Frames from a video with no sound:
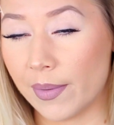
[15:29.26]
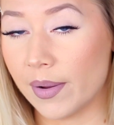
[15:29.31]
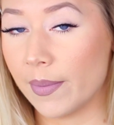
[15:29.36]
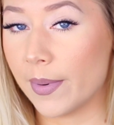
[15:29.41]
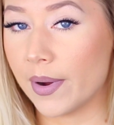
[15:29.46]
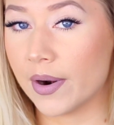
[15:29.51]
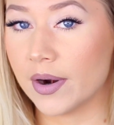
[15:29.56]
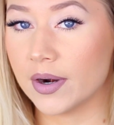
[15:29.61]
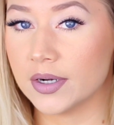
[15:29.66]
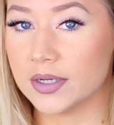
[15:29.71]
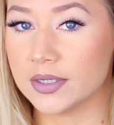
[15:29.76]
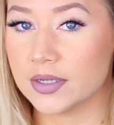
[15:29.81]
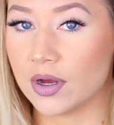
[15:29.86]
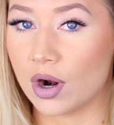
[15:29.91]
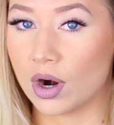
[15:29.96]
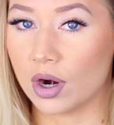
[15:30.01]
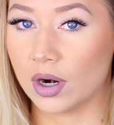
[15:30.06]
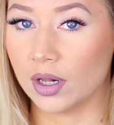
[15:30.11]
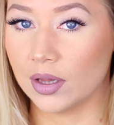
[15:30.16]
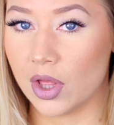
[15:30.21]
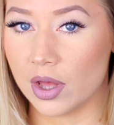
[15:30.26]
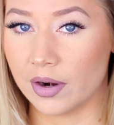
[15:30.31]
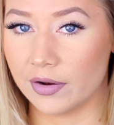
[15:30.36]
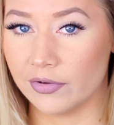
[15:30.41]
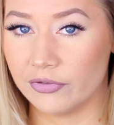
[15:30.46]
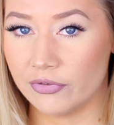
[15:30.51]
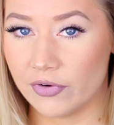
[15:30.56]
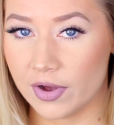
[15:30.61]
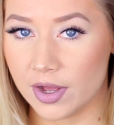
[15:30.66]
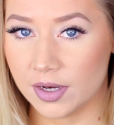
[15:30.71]
Bubble bars are a lot
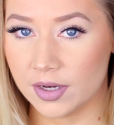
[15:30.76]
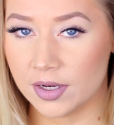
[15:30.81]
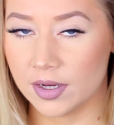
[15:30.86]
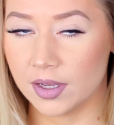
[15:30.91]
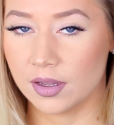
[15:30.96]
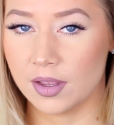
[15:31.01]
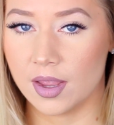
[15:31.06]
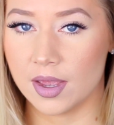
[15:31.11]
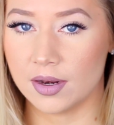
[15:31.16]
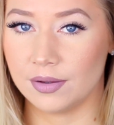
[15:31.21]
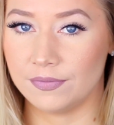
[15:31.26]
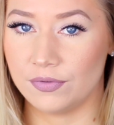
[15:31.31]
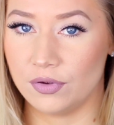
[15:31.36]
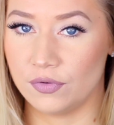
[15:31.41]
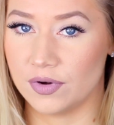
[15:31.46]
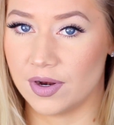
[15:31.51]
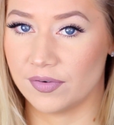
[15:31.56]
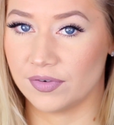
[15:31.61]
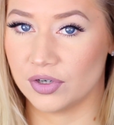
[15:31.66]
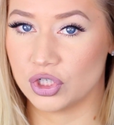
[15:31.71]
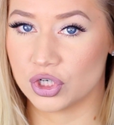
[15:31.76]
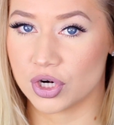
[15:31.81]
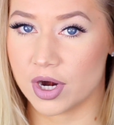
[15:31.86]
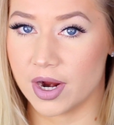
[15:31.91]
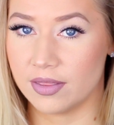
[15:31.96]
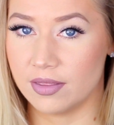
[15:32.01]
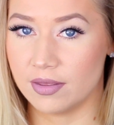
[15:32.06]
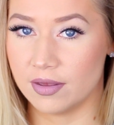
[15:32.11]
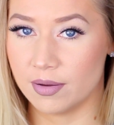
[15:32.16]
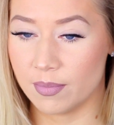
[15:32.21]
of fun. Again, if you've never
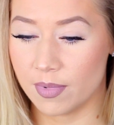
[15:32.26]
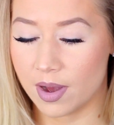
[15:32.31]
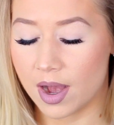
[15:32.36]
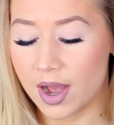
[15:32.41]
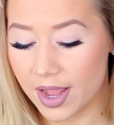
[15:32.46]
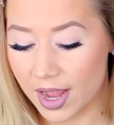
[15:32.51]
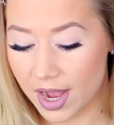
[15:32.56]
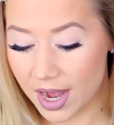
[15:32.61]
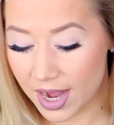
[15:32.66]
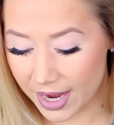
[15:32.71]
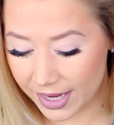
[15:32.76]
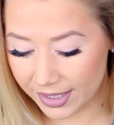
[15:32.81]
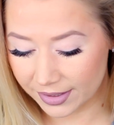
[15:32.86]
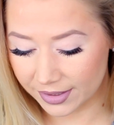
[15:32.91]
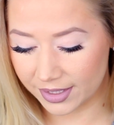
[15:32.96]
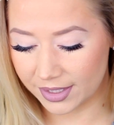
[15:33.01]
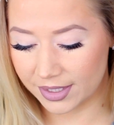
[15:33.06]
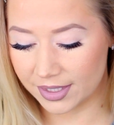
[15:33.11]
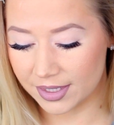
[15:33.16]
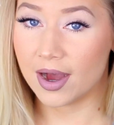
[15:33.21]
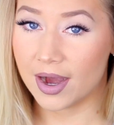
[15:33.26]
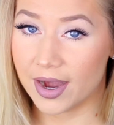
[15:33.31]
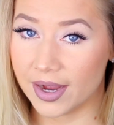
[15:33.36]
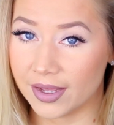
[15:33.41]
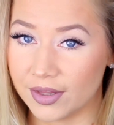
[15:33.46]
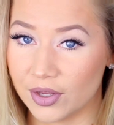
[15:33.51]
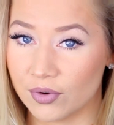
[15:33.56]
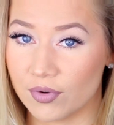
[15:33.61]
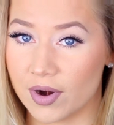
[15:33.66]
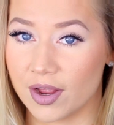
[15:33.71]
tried them, I highly,
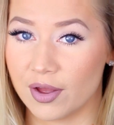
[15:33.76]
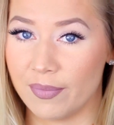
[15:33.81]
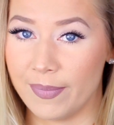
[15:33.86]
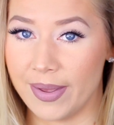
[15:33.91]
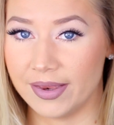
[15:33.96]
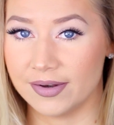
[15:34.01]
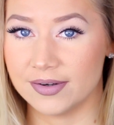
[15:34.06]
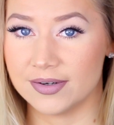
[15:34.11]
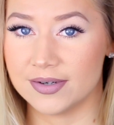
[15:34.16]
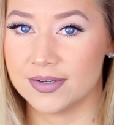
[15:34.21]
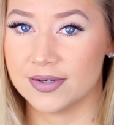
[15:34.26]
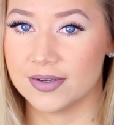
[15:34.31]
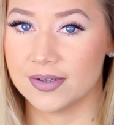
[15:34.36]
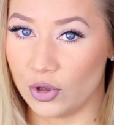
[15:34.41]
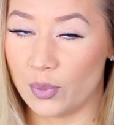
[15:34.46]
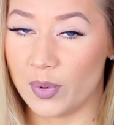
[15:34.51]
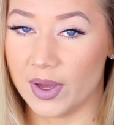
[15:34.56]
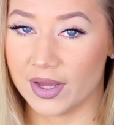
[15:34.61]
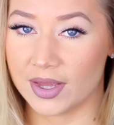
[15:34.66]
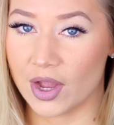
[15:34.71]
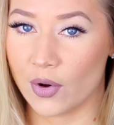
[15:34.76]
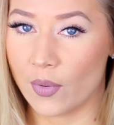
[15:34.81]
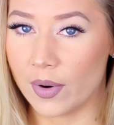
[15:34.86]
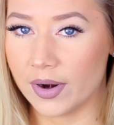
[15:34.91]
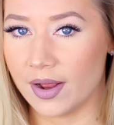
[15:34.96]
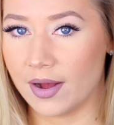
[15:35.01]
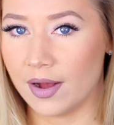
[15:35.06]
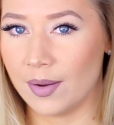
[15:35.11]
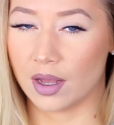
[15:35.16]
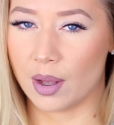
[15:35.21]
highly recommend you picking
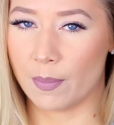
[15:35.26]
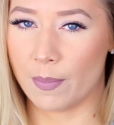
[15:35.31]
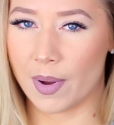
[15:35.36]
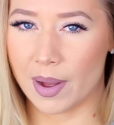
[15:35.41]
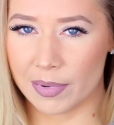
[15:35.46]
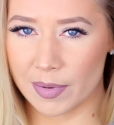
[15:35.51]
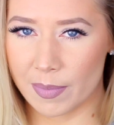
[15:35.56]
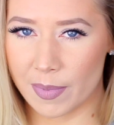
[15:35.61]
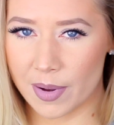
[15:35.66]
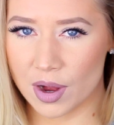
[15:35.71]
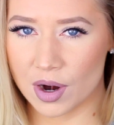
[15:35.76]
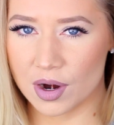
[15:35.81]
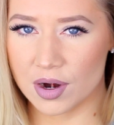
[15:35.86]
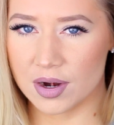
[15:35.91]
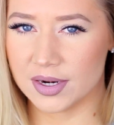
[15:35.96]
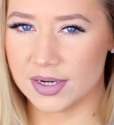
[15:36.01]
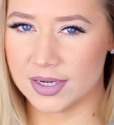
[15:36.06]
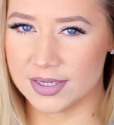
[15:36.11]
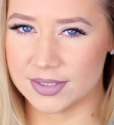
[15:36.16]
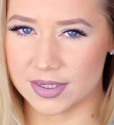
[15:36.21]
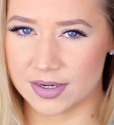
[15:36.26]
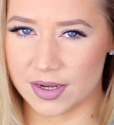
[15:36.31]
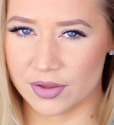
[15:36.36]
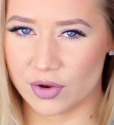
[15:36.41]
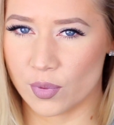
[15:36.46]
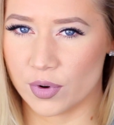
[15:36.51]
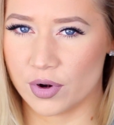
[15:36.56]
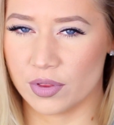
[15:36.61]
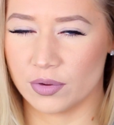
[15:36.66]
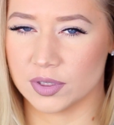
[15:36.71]
one up. A Bubble Bar is
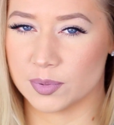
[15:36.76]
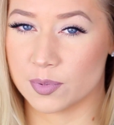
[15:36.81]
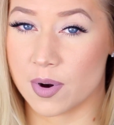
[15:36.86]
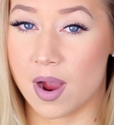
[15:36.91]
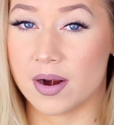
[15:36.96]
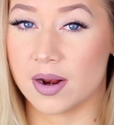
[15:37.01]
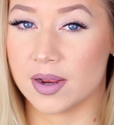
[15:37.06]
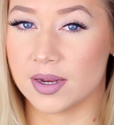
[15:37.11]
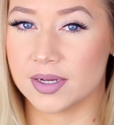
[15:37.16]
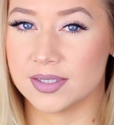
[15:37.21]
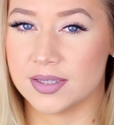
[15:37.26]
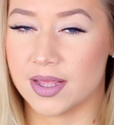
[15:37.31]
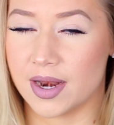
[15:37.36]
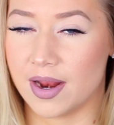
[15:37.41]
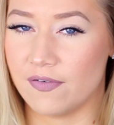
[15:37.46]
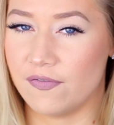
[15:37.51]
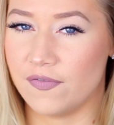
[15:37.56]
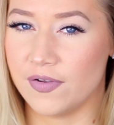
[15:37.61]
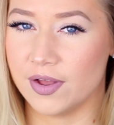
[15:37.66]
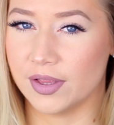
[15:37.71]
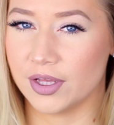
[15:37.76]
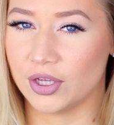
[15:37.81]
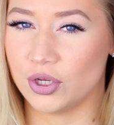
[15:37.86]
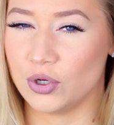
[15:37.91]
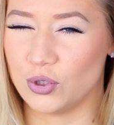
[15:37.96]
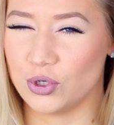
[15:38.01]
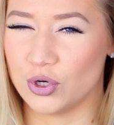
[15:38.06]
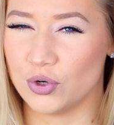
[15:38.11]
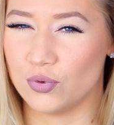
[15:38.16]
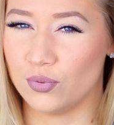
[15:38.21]
another one of those products that I feel like
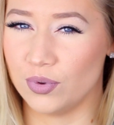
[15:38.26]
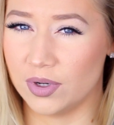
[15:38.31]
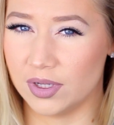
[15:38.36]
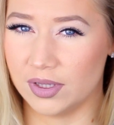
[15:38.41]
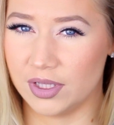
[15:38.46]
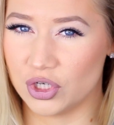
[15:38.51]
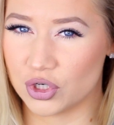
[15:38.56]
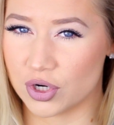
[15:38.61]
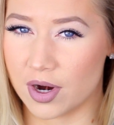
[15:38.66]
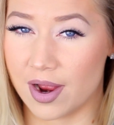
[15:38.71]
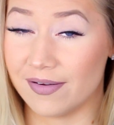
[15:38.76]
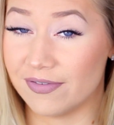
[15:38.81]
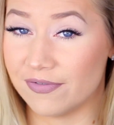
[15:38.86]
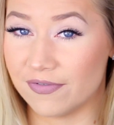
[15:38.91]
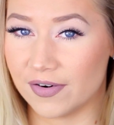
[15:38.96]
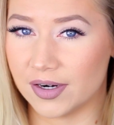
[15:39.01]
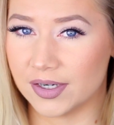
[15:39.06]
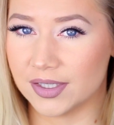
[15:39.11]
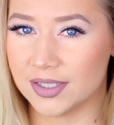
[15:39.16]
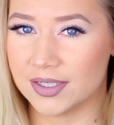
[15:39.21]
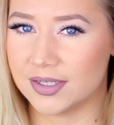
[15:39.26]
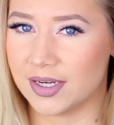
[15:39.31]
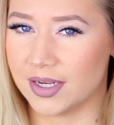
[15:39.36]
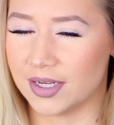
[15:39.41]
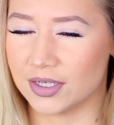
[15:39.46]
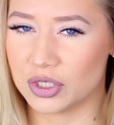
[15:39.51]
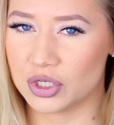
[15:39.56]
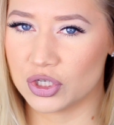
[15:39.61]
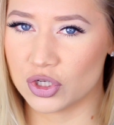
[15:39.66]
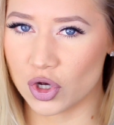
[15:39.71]
you should really try first.
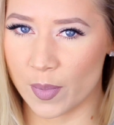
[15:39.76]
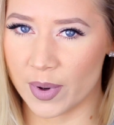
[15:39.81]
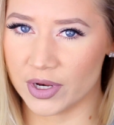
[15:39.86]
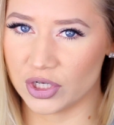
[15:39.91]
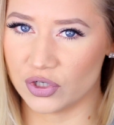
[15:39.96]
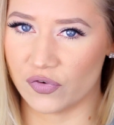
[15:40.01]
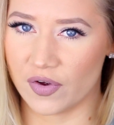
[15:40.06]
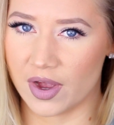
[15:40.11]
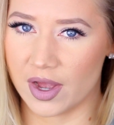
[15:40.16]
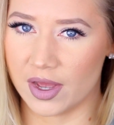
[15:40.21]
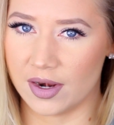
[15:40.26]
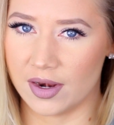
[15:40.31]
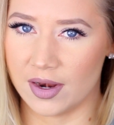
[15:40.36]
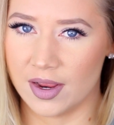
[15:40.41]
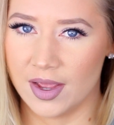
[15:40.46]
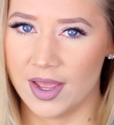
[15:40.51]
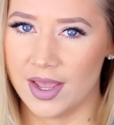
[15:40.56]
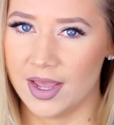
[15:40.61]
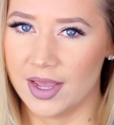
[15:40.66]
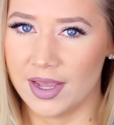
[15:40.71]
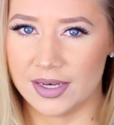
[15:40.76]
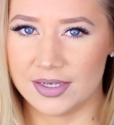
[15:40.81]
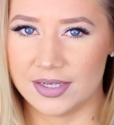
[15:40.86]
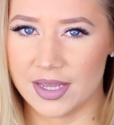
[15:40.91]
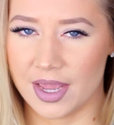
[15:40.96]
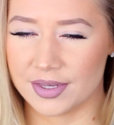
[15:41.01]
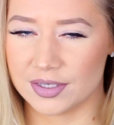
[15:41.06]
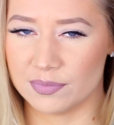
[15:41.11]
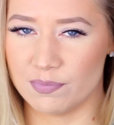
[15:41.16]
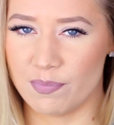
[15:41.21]
It's so much fun. It
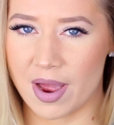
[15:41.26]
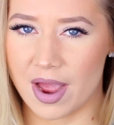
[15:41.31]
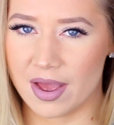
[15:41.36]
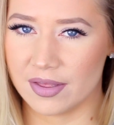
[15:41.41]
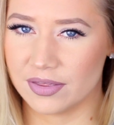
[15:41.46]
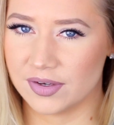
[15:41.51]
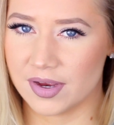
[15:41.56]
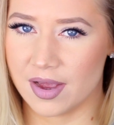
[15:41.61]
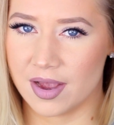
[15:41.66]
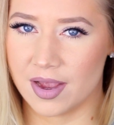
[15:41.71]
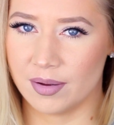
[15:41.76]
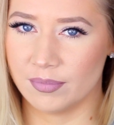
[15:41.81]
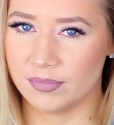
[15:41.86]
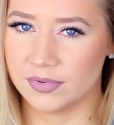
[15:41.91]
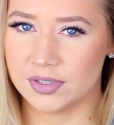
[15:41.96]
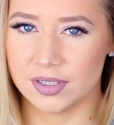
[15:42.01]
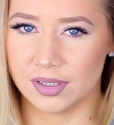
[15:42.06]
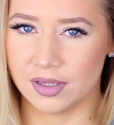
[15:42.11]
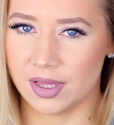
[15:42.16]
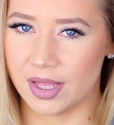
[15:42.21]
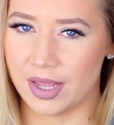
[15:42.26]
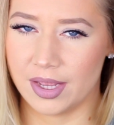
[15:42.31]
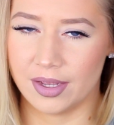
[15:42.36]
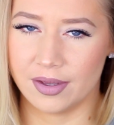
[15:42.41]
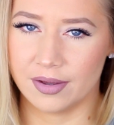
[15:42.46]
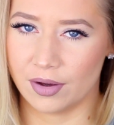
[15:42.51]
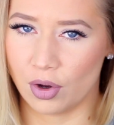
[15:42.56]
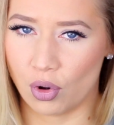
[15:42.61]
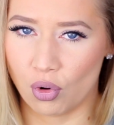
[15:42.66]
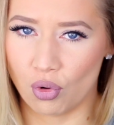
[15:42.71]
takes bath time to
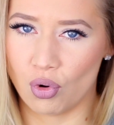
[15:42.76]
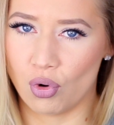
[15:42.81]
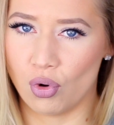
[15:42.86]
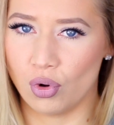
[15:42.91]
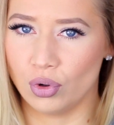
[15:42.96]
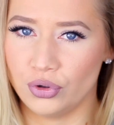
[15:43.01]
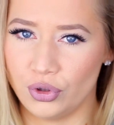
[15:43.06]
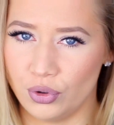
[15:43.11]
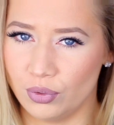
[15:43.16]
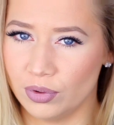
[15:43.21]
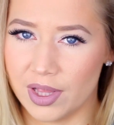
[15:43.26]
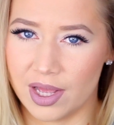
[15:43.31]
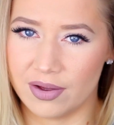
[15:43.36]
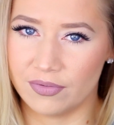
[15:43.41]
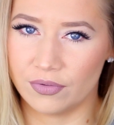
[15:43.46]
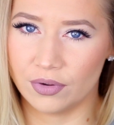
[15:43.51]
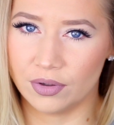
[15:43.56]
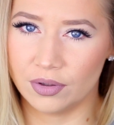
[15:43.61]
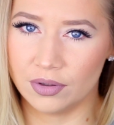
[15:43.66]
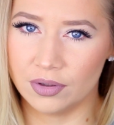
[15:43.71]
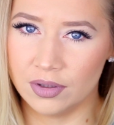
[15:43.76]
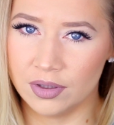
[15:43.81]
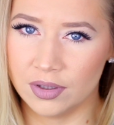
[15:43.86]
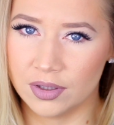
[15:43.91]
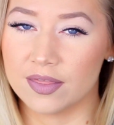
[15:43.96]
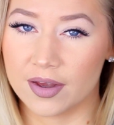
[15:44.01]
like a whole new level.